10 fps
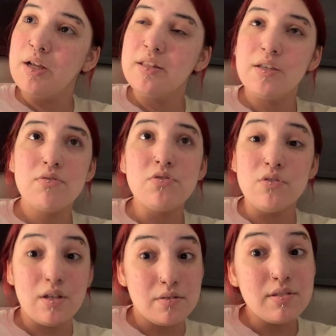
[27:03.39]
I think it was
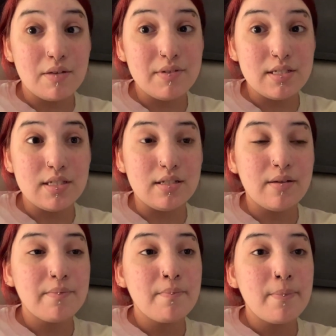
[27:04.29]
2017.
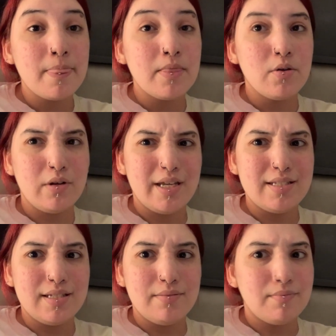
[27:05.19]
Or
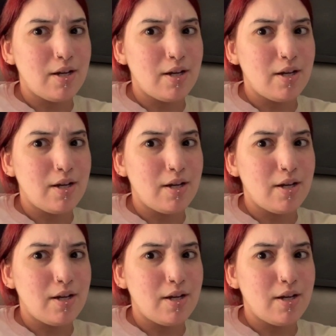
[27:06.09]
18.